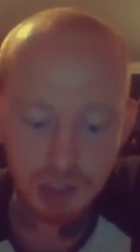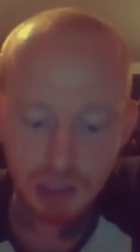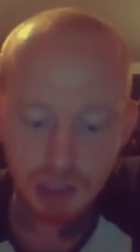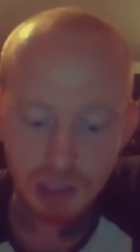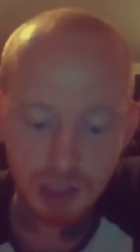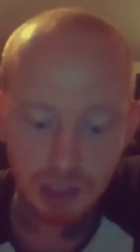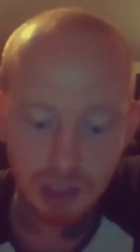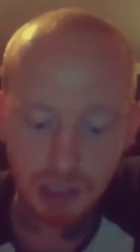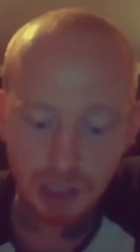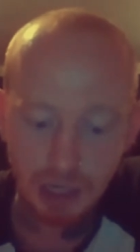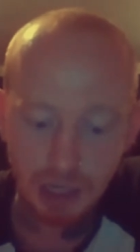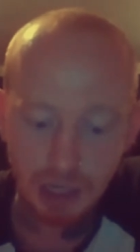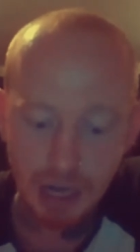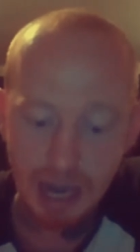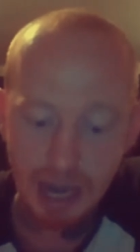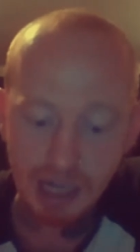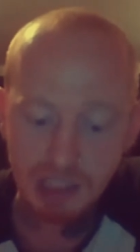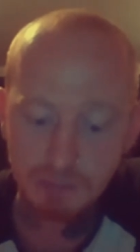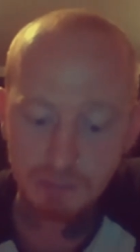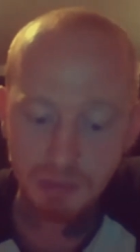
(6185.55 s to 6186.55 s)
She's an
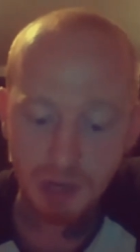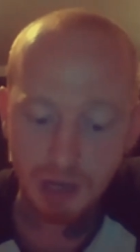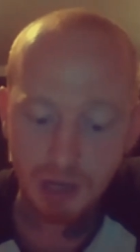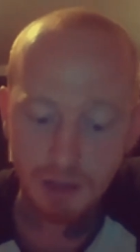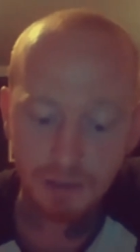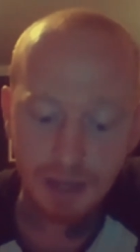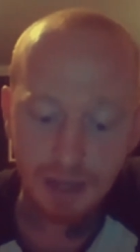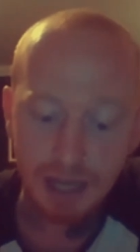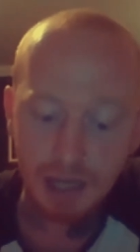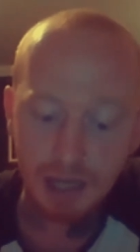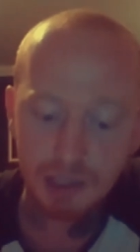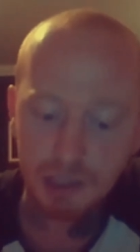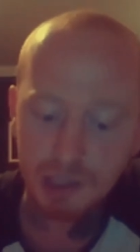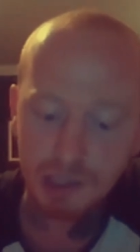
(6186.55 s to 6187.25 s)
expert in that.